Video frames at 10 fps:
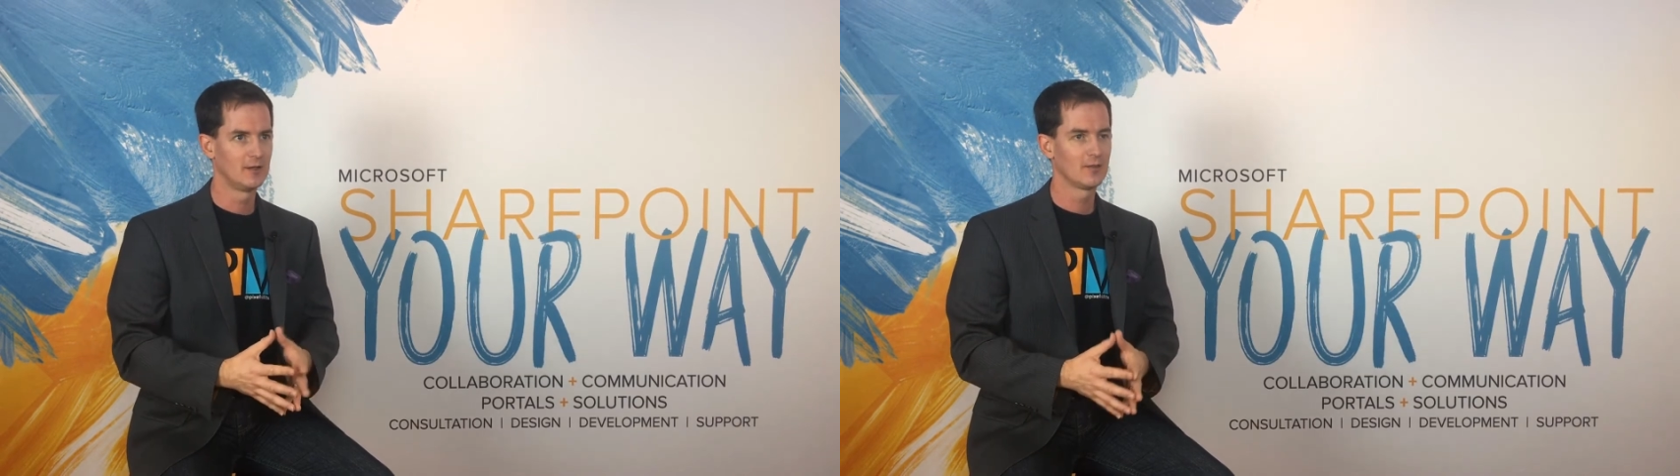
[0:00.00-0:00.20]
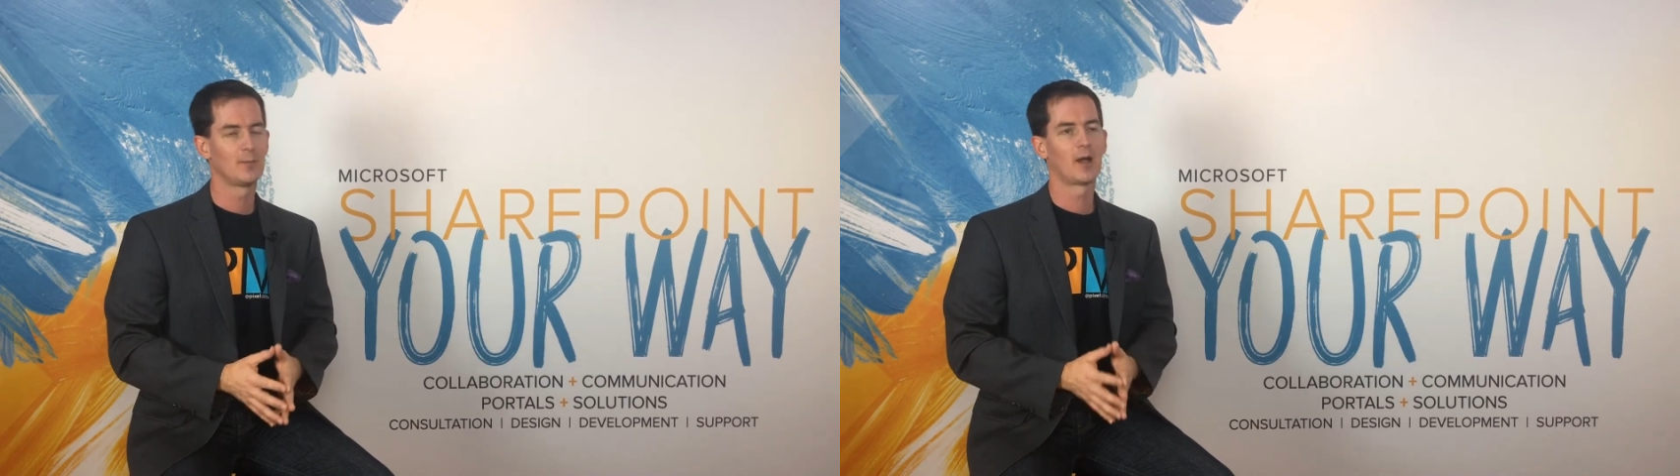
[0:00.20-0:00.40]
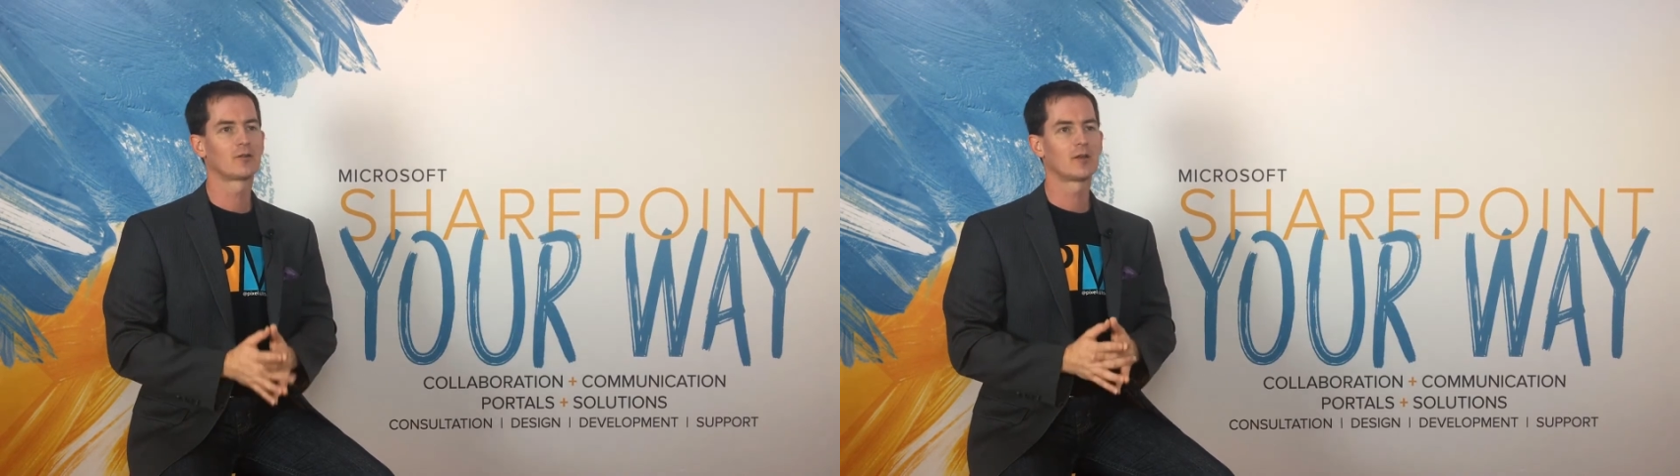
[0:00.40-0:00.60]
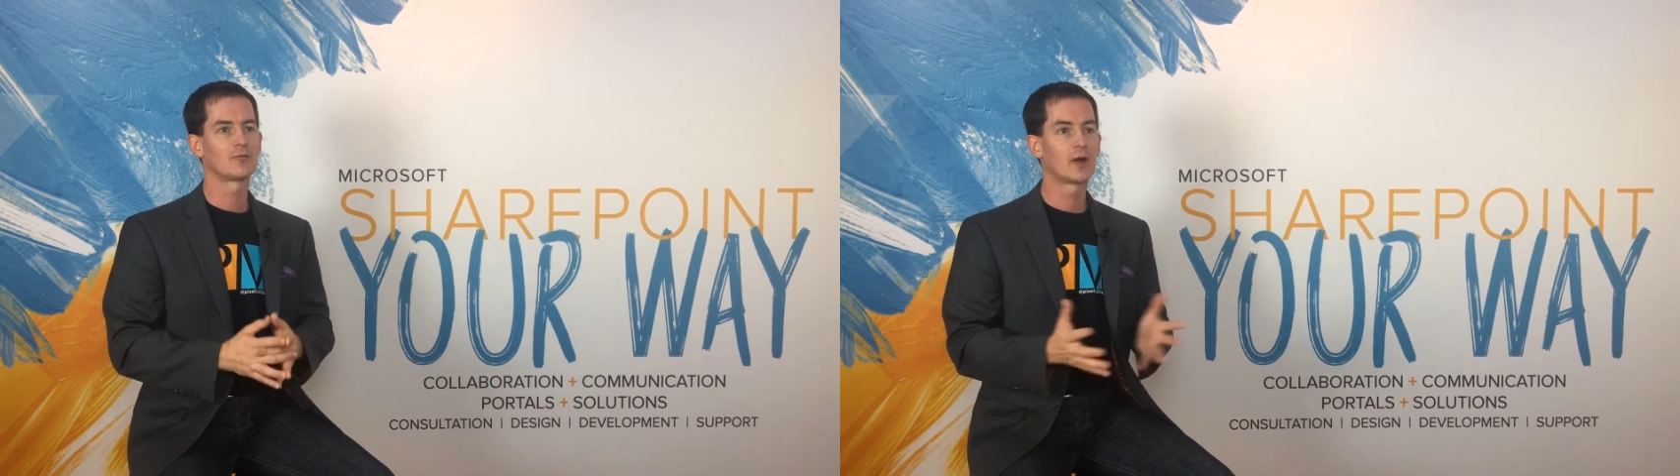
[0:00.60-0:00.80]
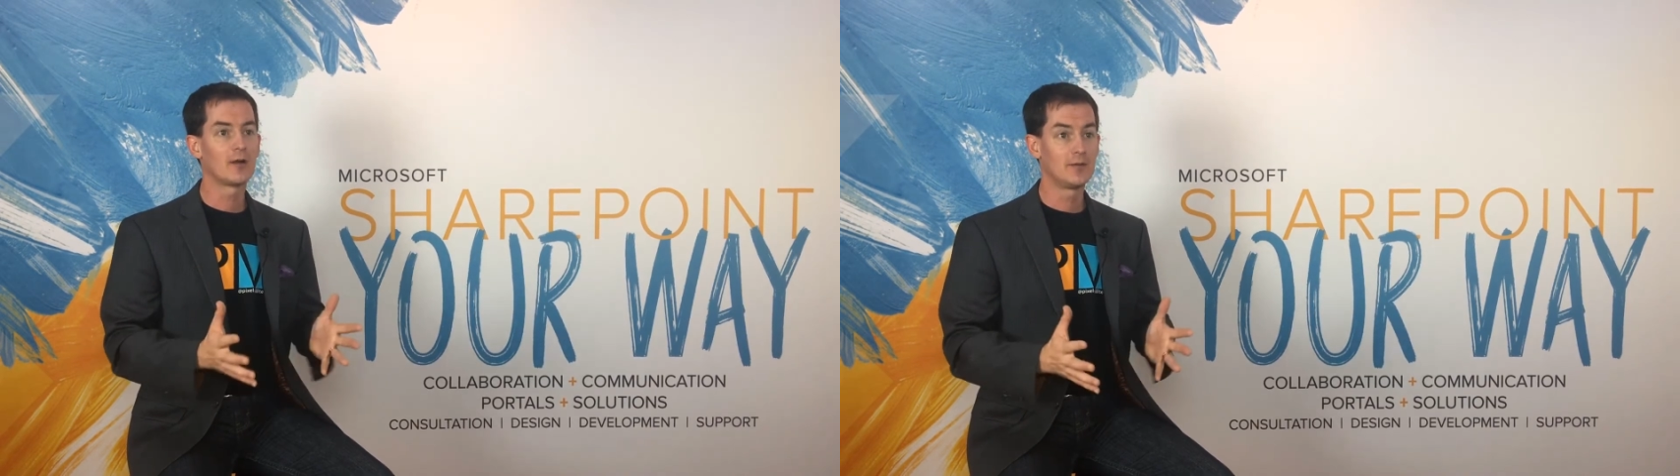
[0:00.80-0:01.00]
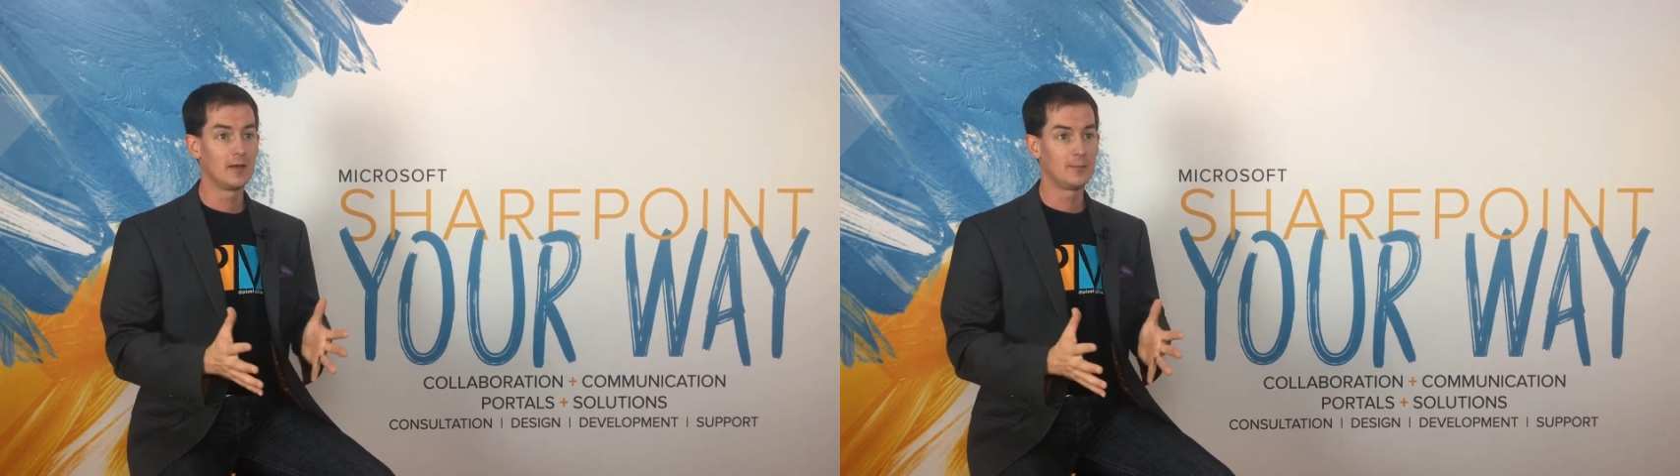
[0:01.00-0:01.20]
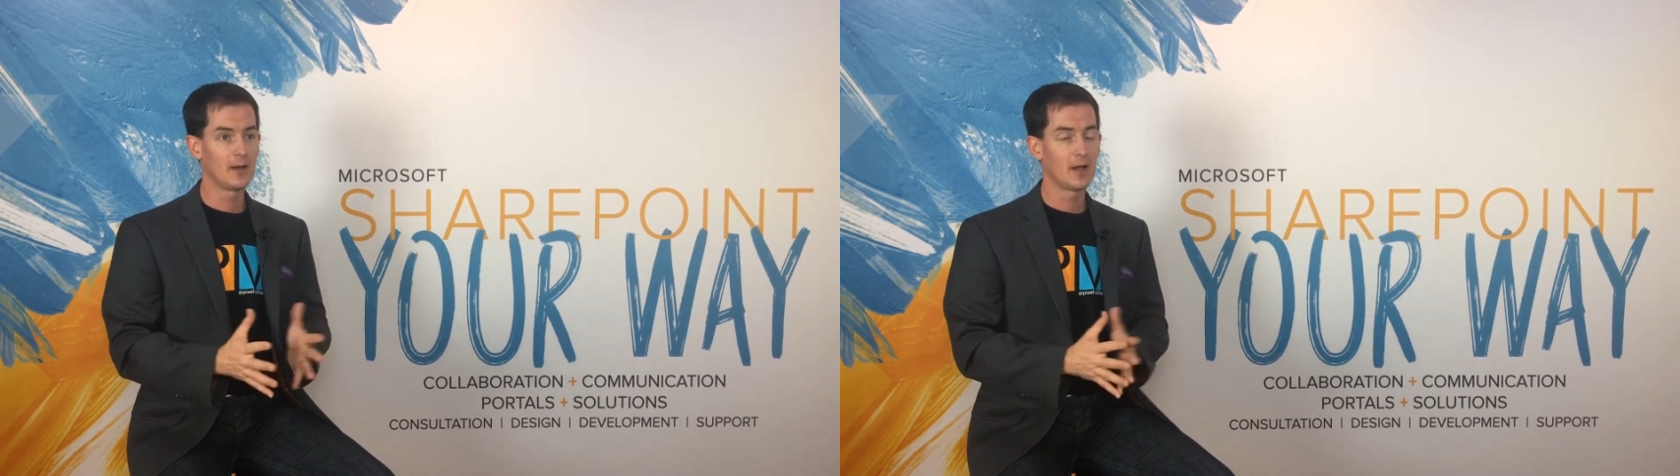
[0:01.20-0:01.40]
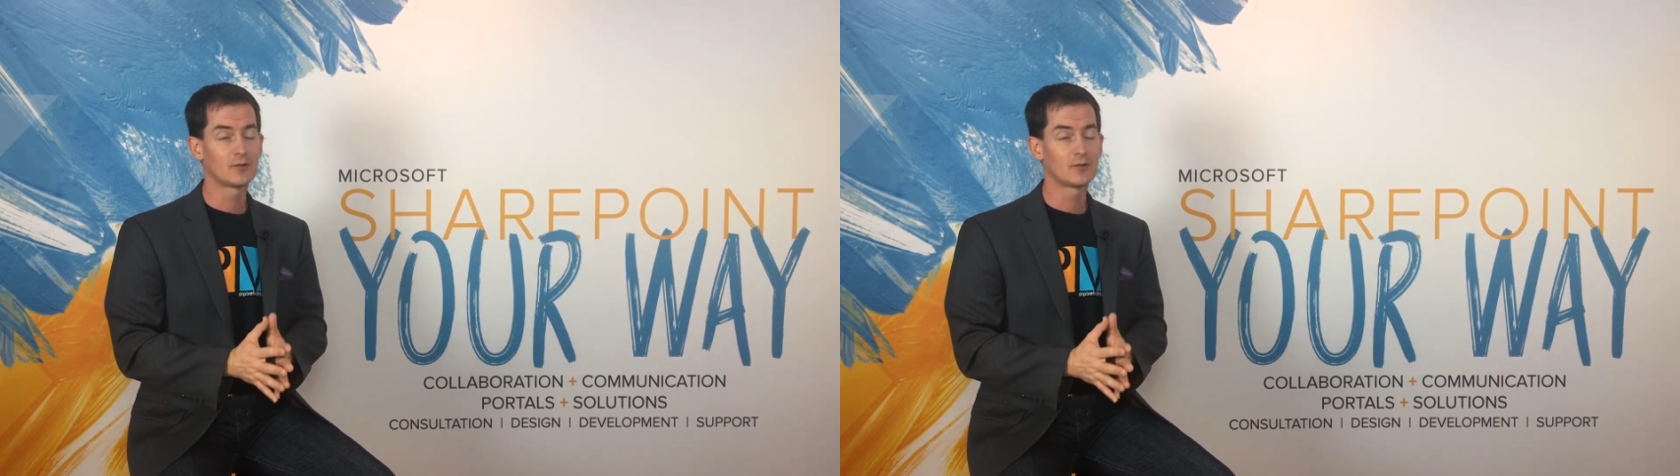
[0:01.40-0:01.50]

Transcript: The Microsoft Graph API